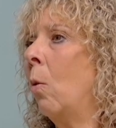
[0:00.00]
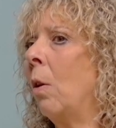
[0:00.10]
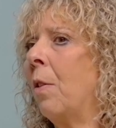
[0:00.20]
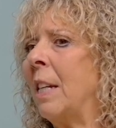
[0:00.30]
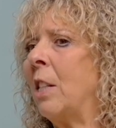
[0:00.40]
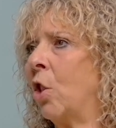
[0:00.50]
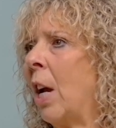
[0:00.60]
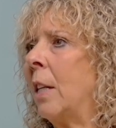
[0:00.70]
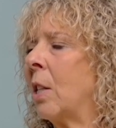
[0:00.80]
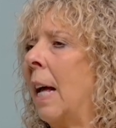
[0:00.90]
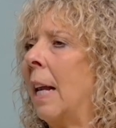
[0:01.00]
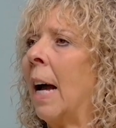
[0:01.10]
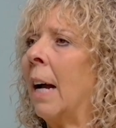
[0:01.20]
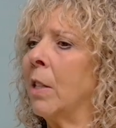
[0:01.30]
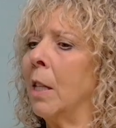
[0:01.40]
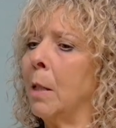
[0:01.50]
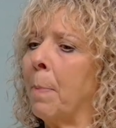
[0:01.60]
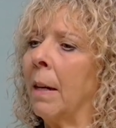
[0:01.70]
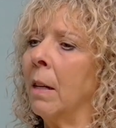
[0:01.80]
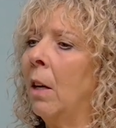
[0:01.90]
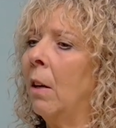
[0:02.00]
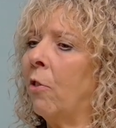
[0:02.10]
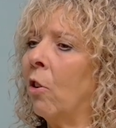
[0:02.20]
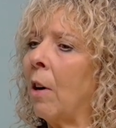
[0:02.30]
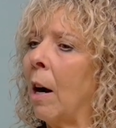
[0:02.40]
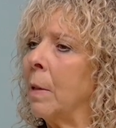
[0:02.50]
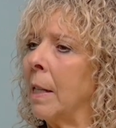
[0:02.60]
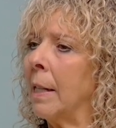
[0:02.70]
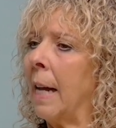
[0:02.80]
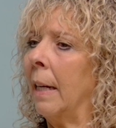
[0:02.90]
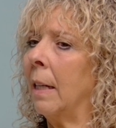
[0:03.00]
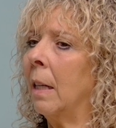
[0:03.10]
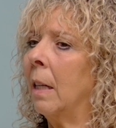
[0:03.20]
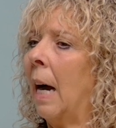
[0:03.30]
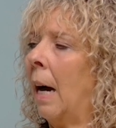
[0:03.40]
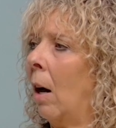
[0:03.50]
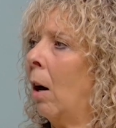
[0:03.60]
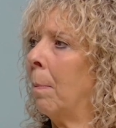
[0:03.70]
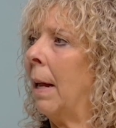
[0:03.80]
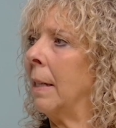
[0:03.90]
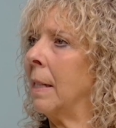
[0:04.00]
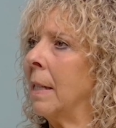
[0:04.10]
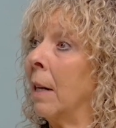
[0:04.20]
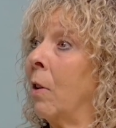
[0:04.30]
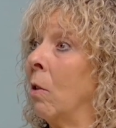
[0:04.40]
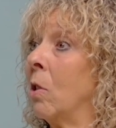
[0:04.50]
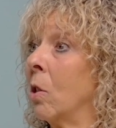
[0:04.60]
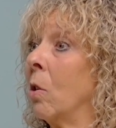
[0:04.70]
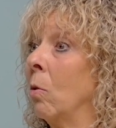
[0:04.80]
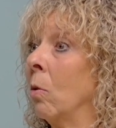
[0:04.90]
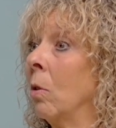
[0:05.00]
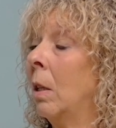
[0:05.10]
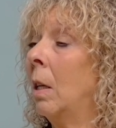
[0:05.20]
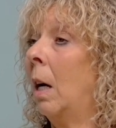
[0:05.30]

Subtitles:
Well, this changed their lives. They spent 4 hours a day at our place instead of going to school.